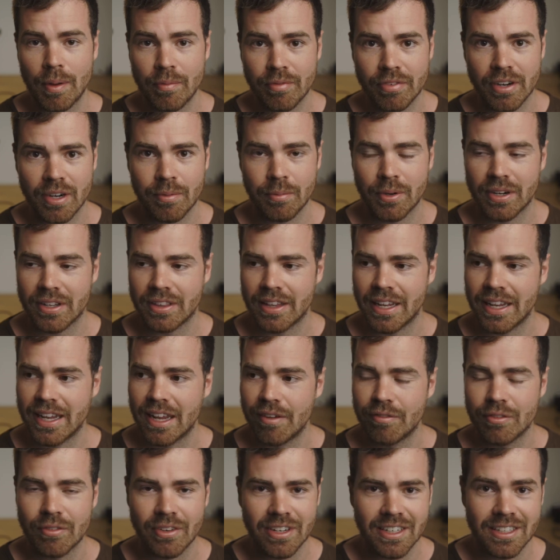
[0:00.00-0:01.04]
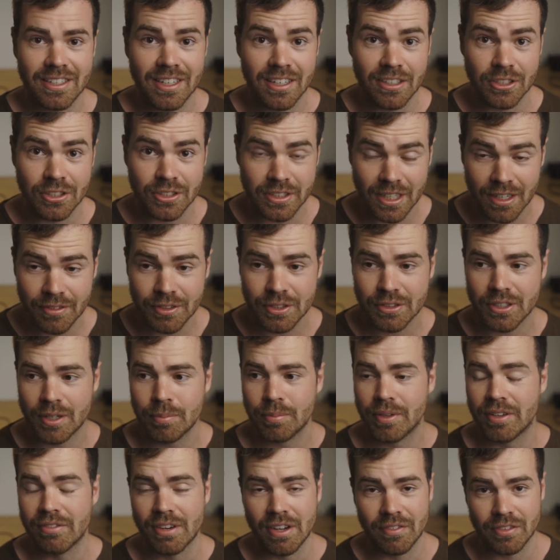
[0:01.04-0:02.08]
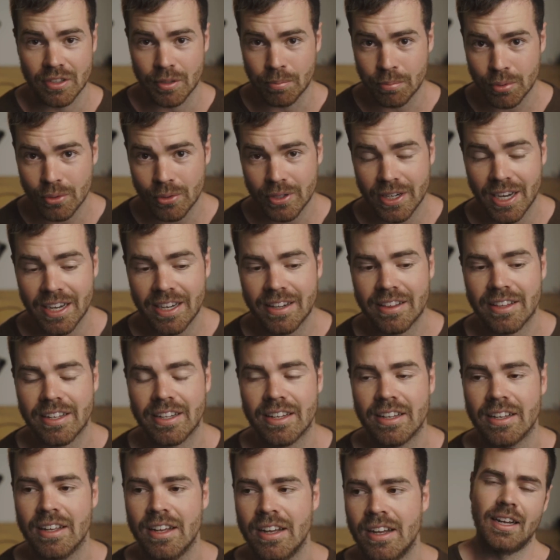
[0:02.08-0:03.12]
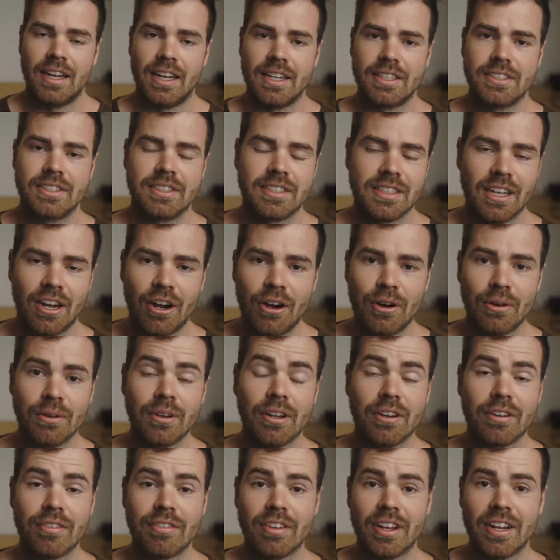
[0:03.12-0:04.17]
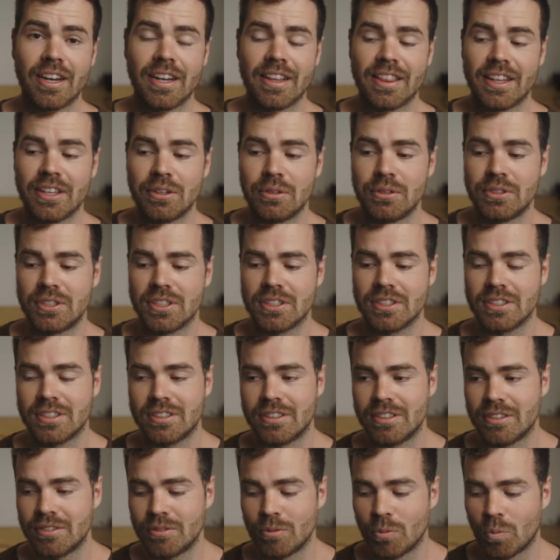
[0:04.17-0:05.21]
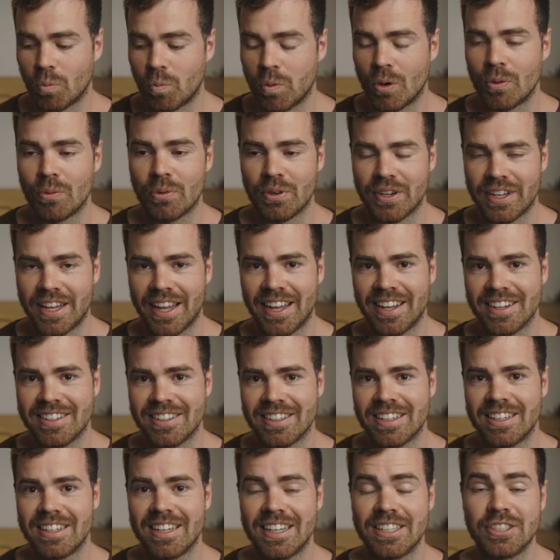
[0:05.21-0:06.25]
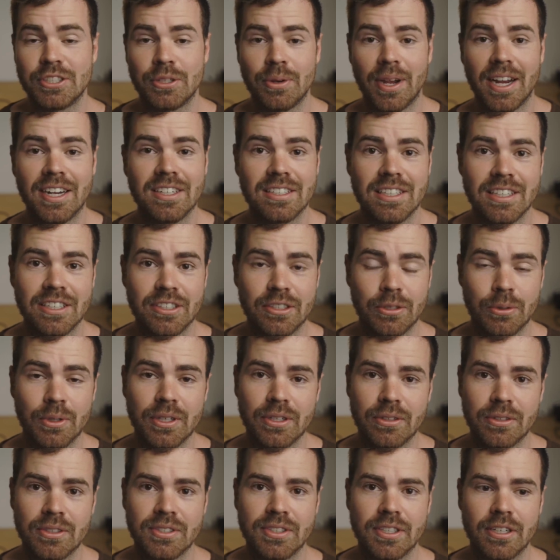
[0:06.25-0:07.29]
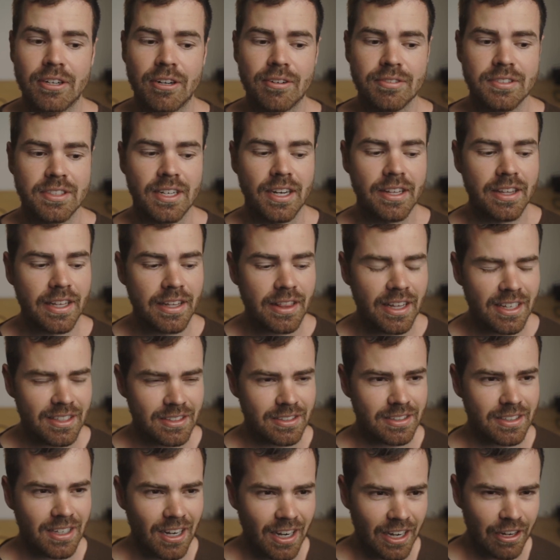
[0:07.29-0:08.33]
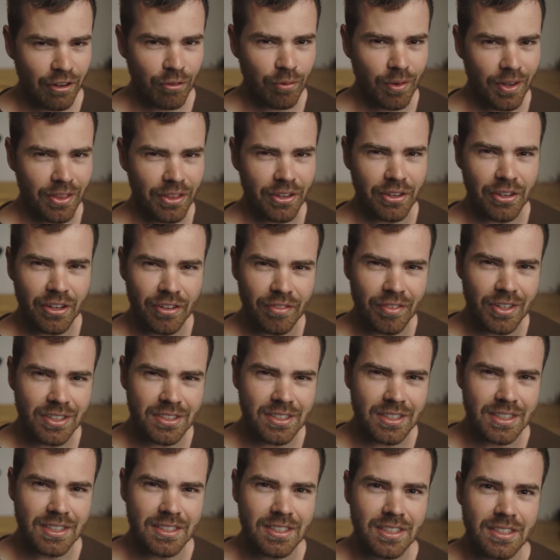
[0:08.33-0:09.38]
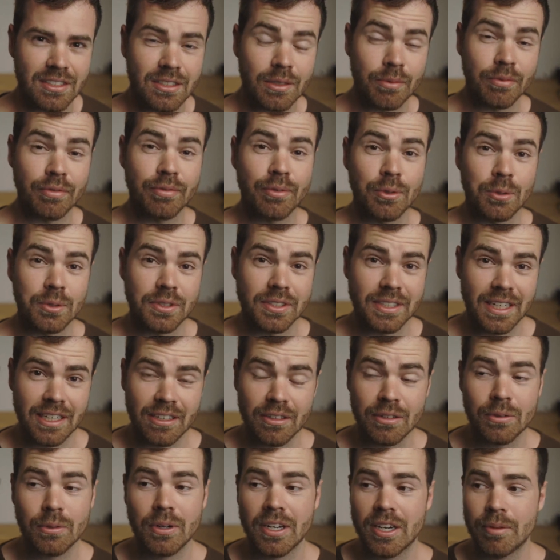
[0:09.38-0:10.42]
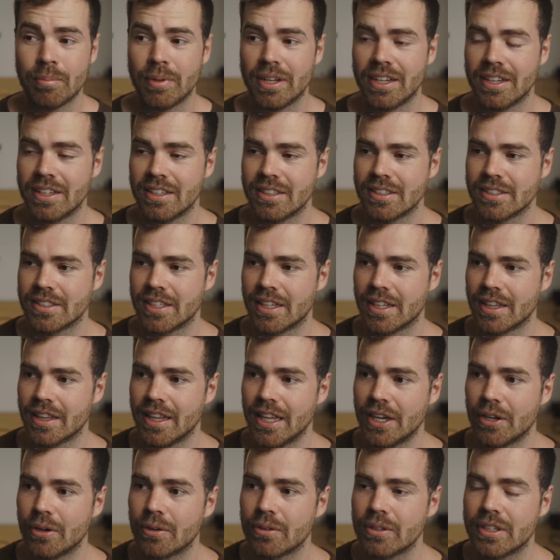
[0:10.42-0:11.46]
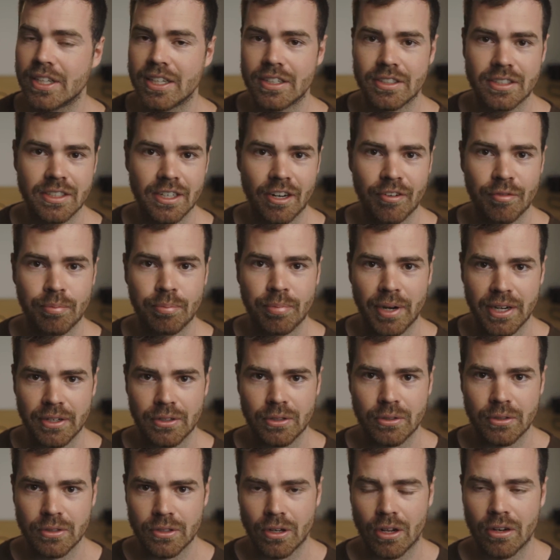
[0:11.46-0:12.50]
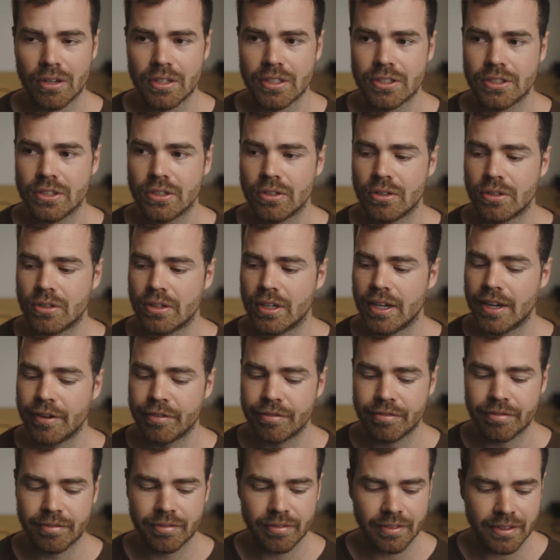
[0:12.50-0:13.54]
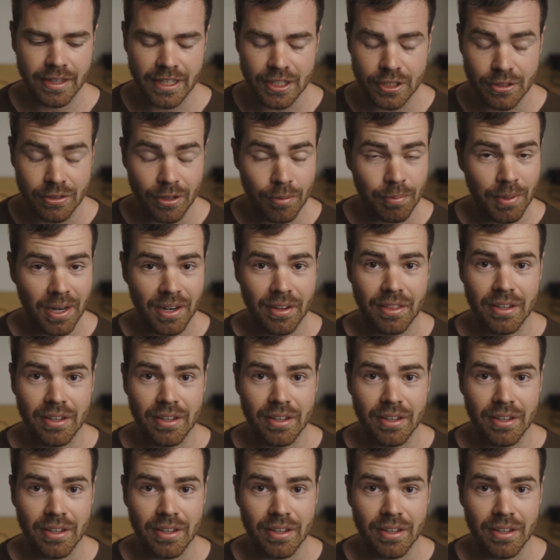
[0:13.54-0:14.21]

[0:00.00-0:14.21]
framework, they haven't really touched JavaScript, they've never deployed anything. It's a whole lot of learning that you just won't get unless you actually do it yourselves. And I think that's kind of where the university system falls down quite a bit, is that they don't teach enough practical knowledge, or if that's not part of